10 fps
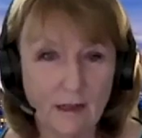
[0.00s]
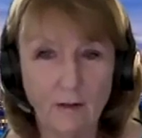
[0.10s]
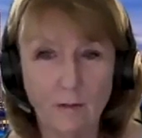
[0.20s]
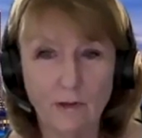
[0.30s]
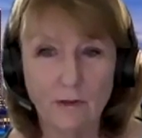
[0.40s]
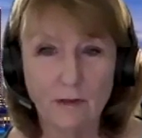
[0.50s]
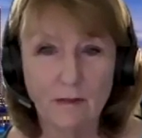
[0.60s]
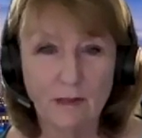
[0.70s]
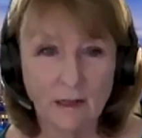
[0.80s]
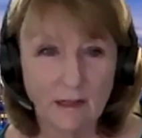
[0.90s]
I know most
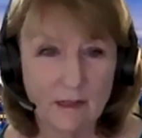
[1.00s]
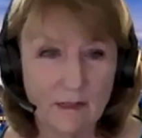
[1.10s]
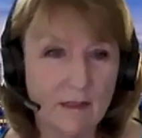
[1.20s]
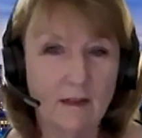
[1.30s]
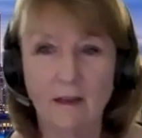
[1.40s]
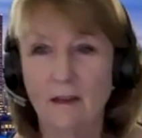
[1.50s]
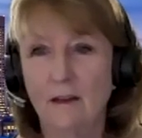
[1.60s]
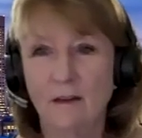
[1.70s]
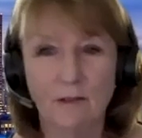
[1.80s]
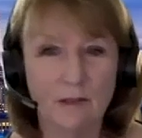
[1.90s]
studies
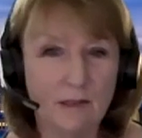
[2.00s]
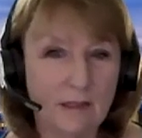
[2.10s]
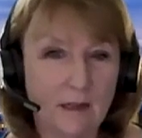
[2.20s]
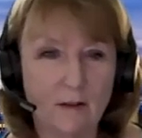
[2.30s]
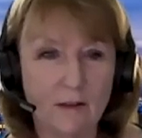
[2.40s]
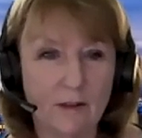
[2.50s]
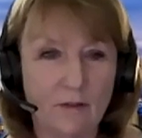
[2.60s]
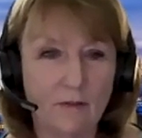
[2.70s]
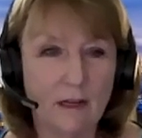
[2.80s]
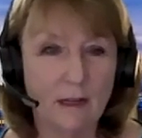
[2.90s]
just send out a
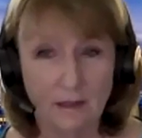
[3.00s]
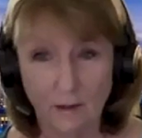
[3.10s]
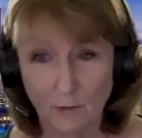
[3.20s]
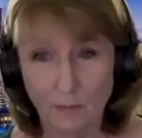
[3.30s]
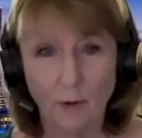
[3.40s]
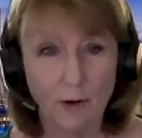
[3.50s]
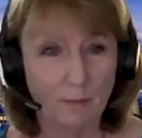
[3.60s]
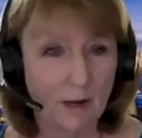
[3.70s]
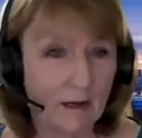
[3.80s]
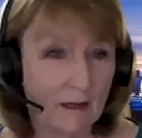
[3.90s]
survey and then report
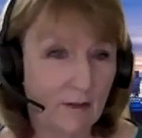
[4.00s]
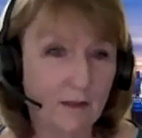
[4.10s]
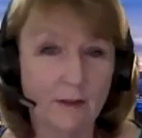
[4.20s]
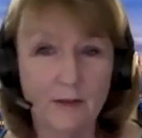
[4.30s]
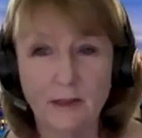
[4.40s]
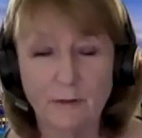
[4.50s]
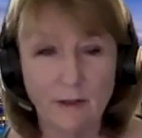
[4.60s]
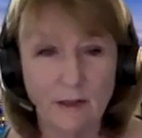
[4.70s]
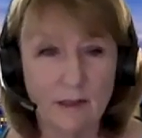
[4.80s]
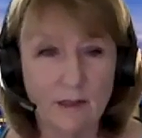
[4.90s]
back, here's all the
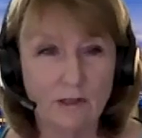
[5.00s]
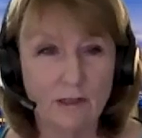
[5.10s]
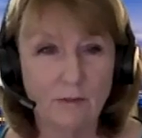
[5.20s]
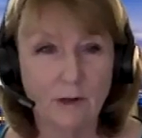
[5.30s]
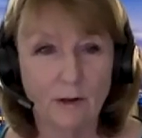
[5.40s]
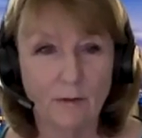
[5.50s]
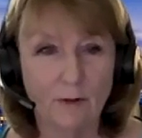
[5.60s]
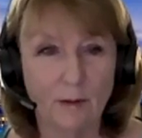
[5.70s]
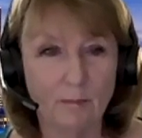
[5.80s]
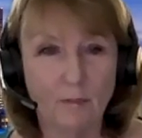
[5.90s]
different industries that we heard
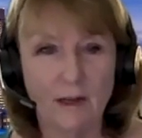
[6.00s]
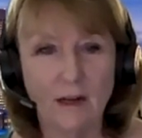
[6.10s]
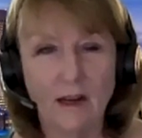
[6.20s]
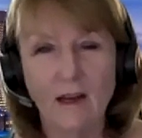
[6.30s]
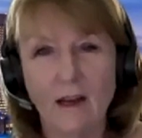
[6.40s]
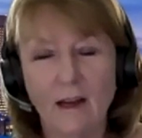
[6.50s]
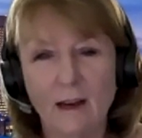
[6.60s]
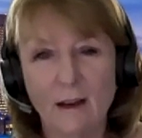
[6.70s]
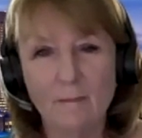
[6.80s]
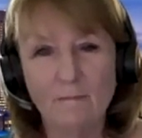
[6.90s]
from. But
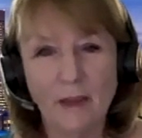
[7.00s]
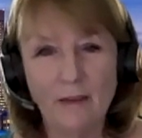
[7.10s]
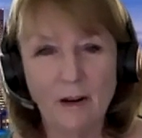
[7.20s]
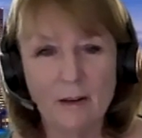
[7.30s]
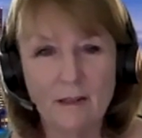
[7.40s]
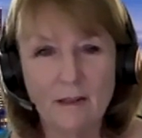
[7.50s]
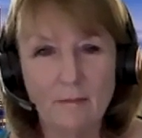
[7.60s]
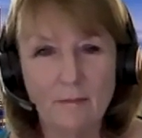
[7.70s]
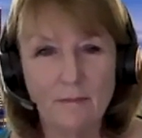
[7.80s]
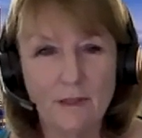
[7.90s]
I have a hard
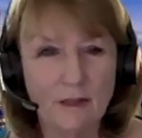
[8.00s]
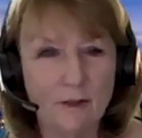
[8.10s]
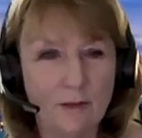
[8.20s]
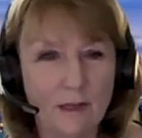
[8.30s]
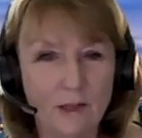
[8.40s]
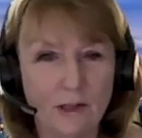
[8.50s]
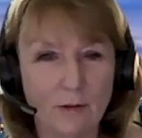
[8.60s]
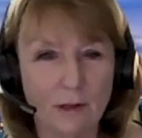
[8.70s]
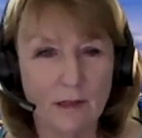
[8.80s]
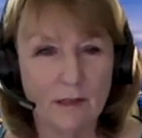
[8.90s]
time seeing who that
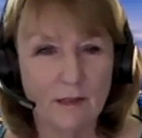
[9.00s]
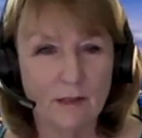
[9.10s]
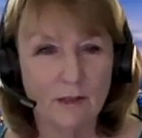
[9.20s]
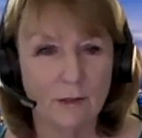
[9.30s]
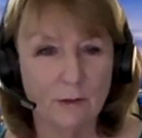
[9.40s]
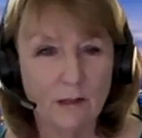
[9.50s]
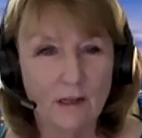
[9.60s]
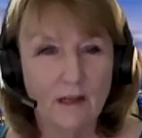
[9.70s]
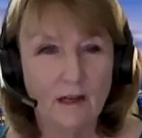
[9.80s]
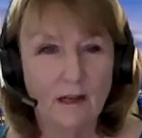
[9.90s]
generalizes to,
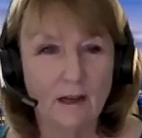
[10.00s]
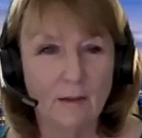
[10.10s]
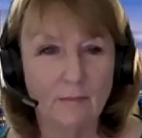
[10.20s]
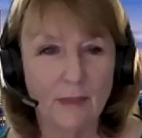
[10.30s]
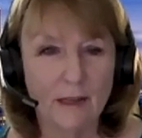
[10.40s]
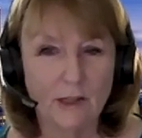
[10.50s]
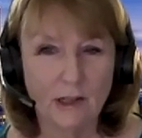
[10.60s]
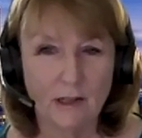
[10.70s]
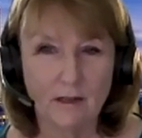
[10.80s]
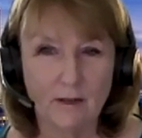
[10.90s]
that
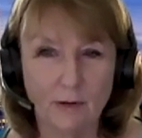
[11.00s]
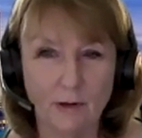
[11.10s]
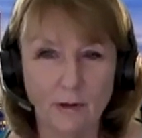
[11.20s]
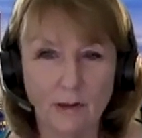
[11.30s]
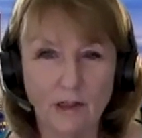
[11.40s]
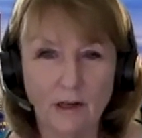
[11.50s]
shotgun approach.